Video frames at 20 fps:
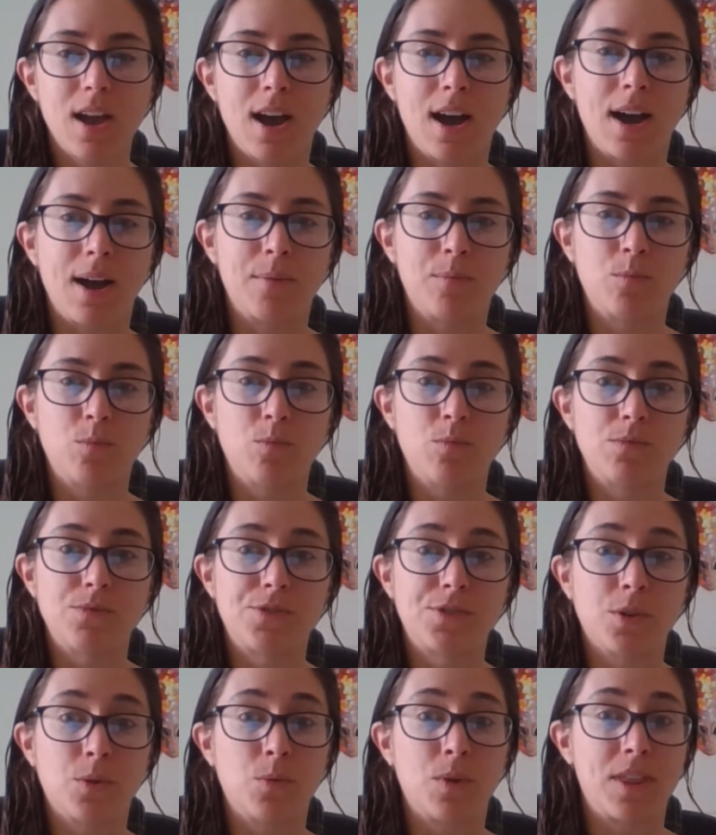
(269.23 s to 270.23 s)
um,
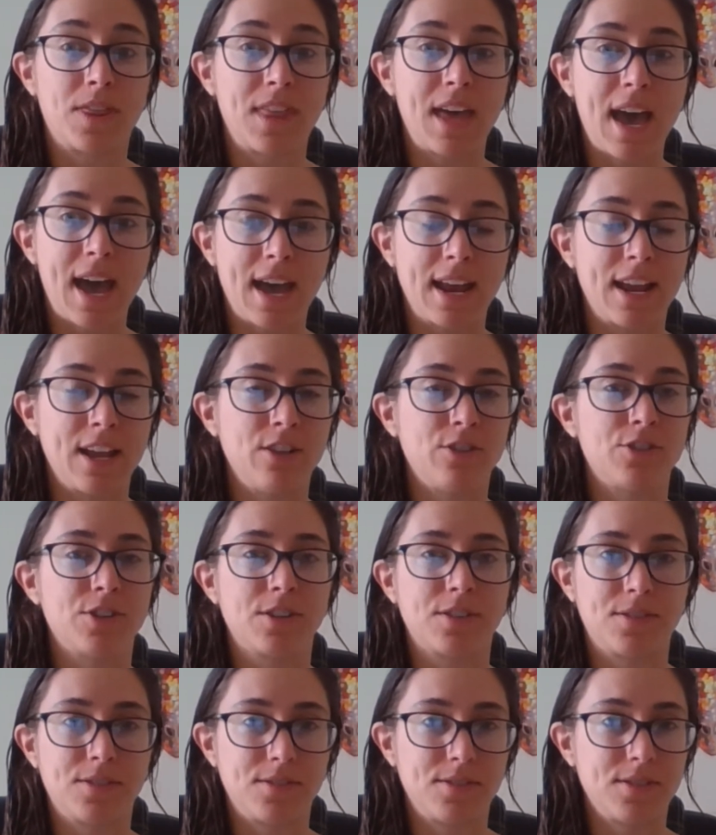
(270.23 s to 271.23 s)
so with that and
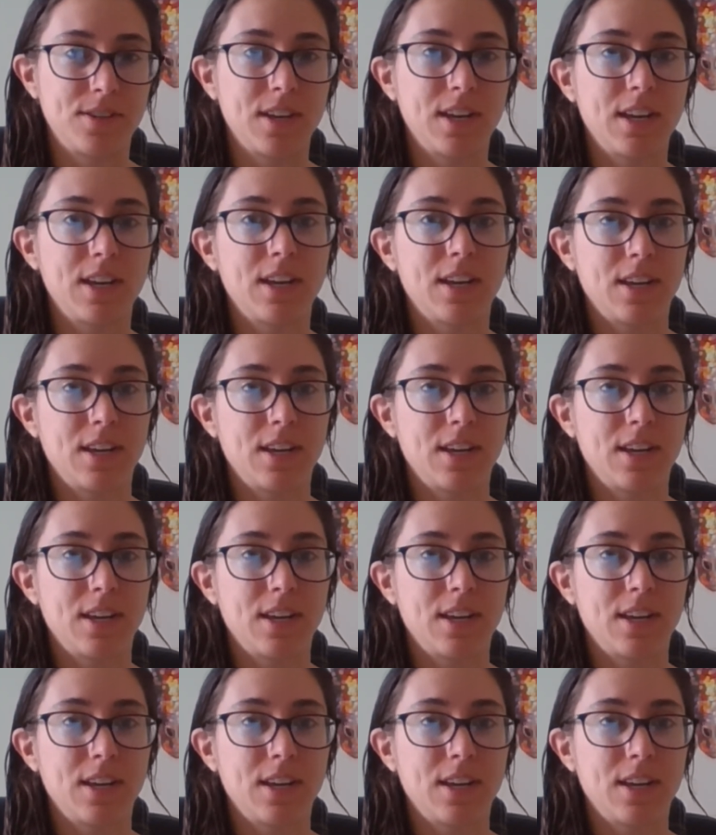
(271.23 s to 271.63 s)
just